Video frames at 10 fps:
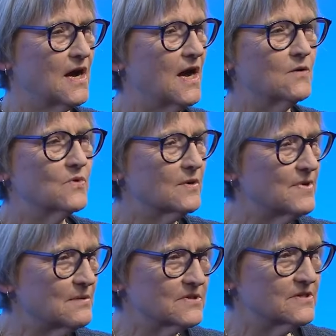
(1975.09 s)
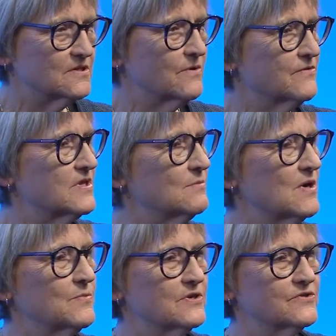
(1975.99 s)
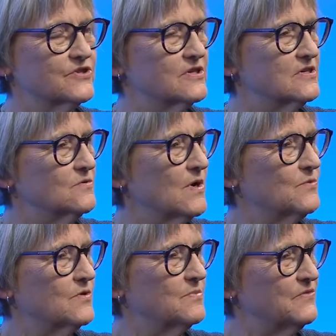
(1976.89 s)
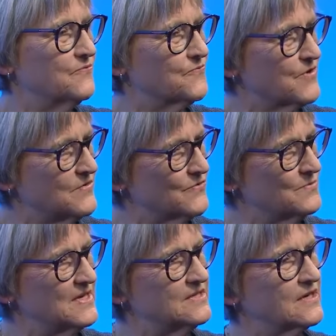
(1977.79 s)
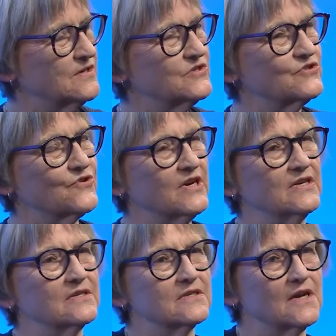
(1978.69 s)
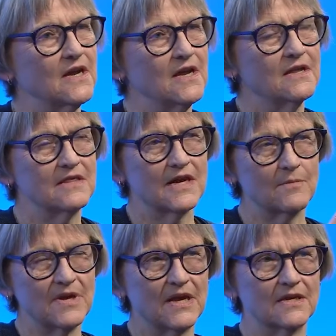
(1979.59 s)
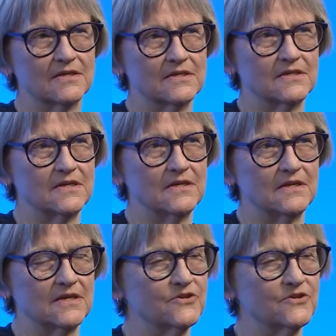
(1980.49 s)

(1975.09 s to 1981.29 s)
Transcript: I want to be able to do everything my brothers can do, I want to be free from these constraints. Then I began to see the